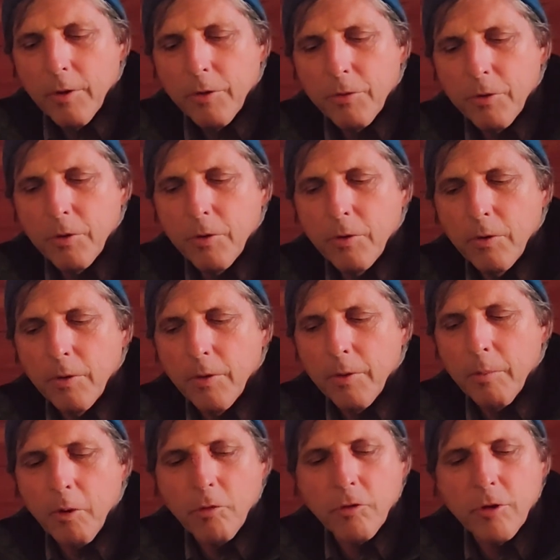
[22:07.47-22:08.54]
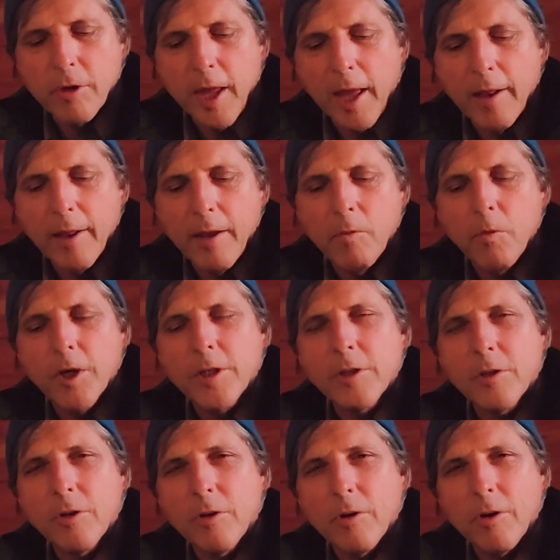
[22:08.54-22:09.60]
through the most deadly
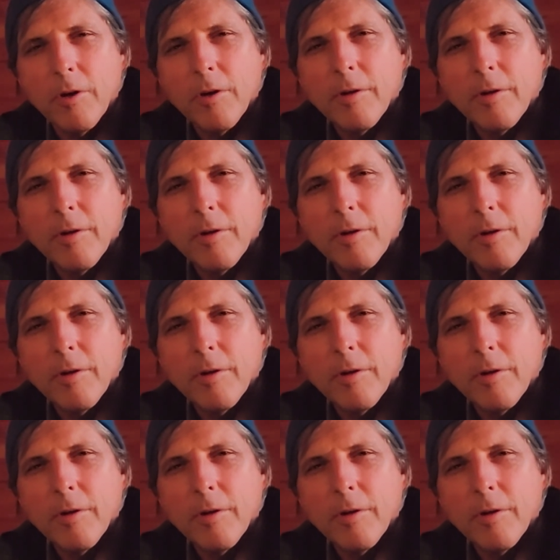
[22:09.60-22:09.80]
winter